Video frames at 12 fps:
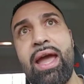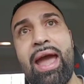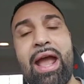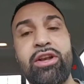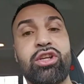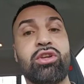
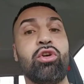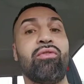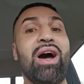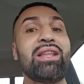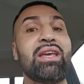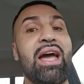And
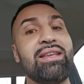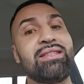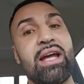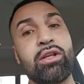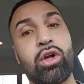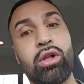Gervonta has
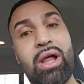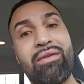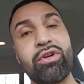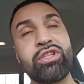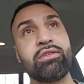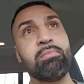that
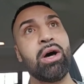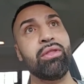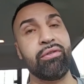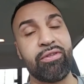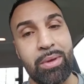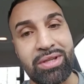clever
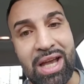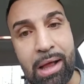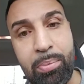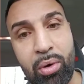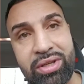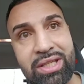smother from the
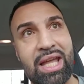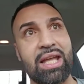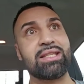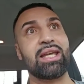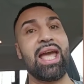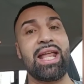southpaw
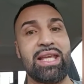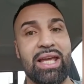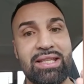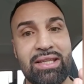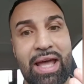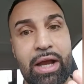stance. Again, he
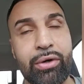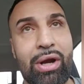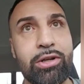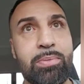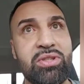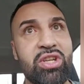gets in that
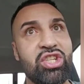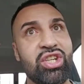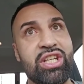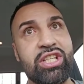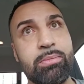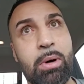crouch position.
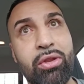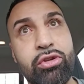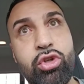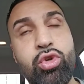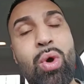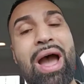He smothers
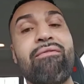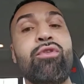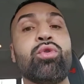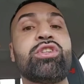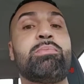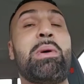you. You have
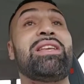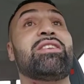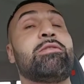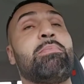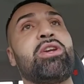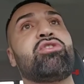no space,
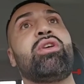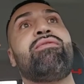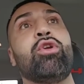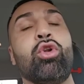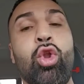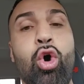especially if
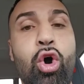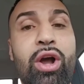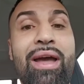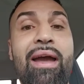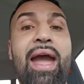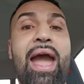you're long
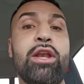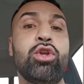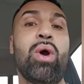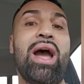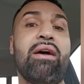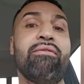and you
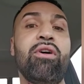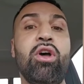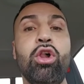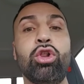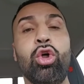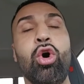have
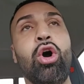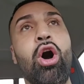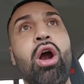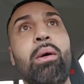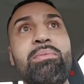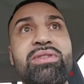long
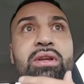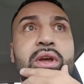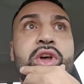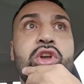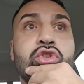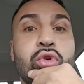arms.
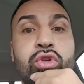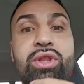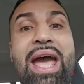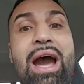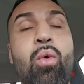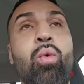So
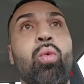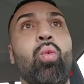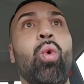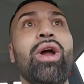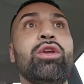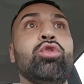now,
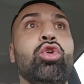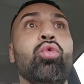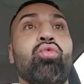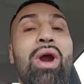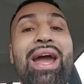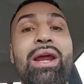what do?
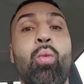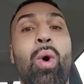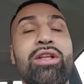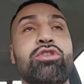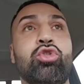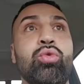Ryan
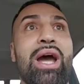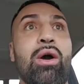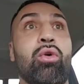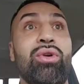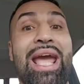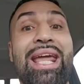wants to now
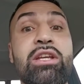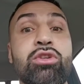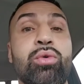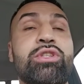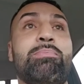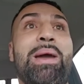create his
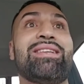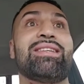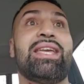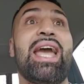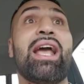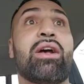own space
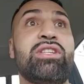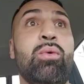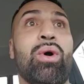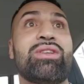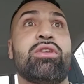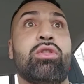again because he
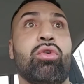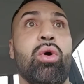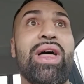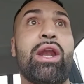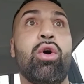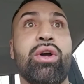wants to throw
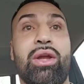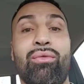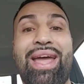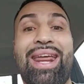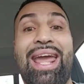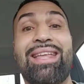that hooking
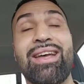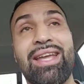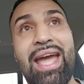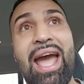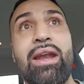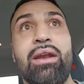right hand
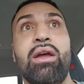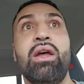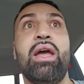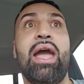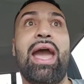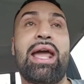again.
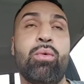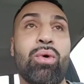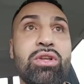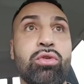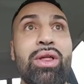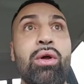And he
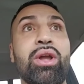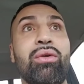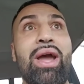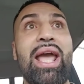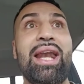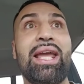wants to throw that hooking
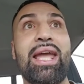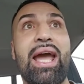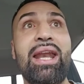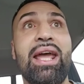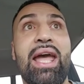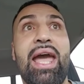right hand again.